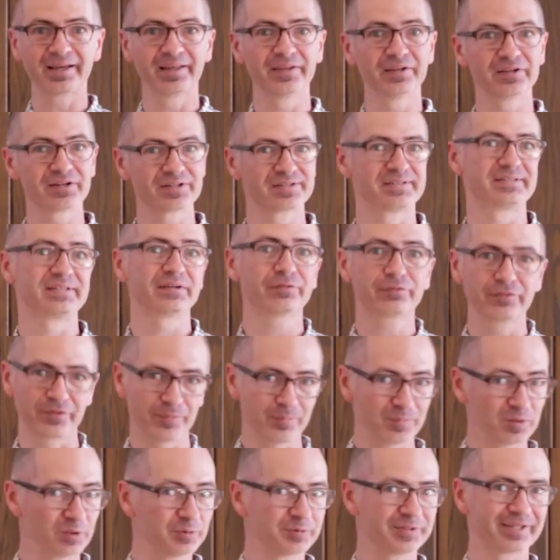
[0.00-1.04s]
colors,
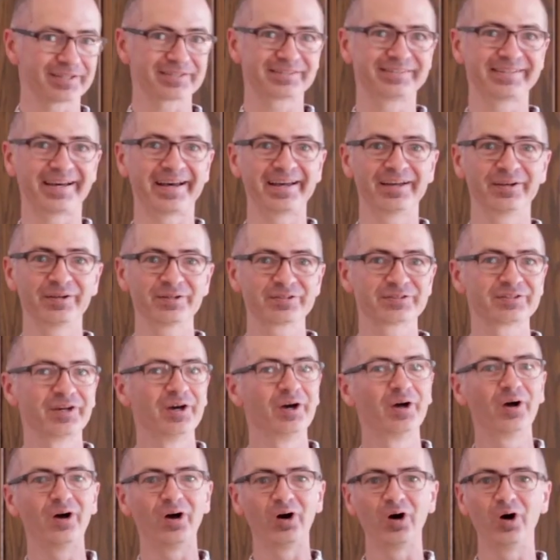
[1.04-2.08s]
different music styles,
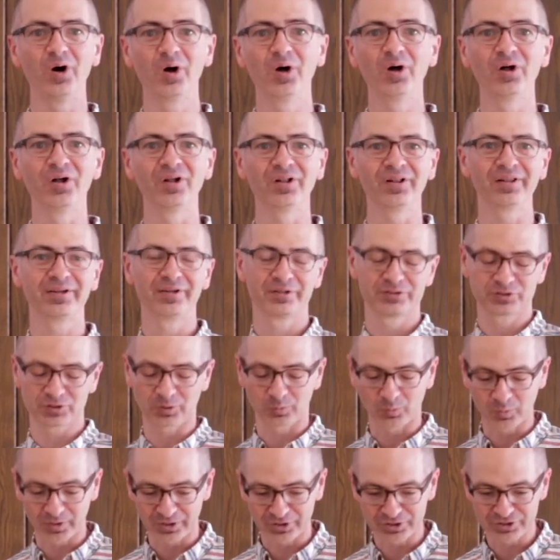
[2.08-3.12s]
all
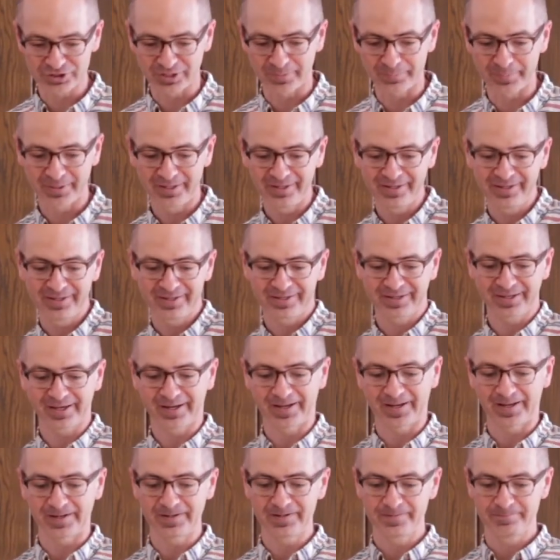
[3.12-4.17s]
to worship
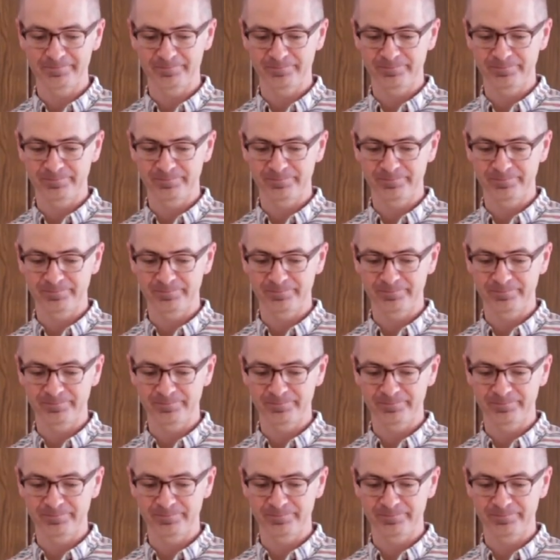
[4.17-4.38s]
God.